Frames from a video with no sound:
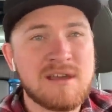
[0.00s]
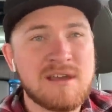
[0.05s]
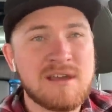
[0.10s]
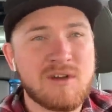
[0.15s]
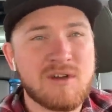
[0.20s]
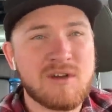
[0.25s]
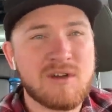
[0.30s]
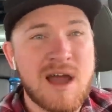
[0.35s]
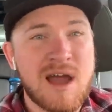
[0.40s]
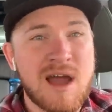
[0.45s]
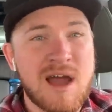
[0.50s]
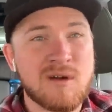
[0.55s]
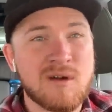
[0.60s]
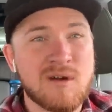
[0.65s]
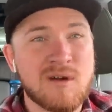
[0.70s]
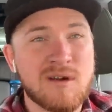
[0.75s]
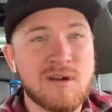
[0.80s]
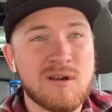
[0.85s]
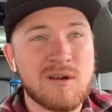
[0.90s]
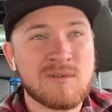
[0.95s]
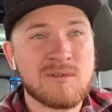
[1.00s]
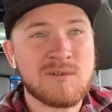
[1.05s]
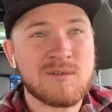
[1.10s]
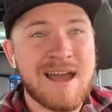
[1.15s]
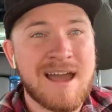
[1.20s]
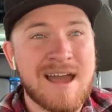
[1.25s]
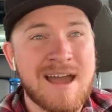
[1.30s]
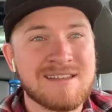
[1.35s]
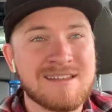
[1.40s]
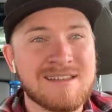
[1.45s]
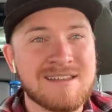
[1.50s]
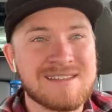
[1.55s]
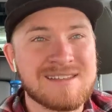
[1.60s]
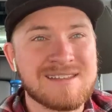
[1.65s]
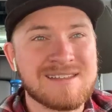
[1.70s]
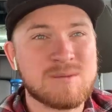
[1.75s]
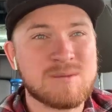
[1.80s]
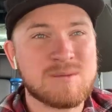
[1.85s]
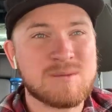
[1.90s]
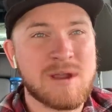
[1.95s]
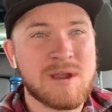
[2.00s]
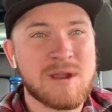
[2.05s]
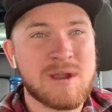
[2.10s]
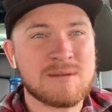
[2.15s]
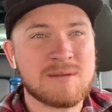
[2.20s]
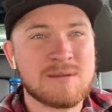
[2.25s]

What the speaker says: for how our reality is experienced.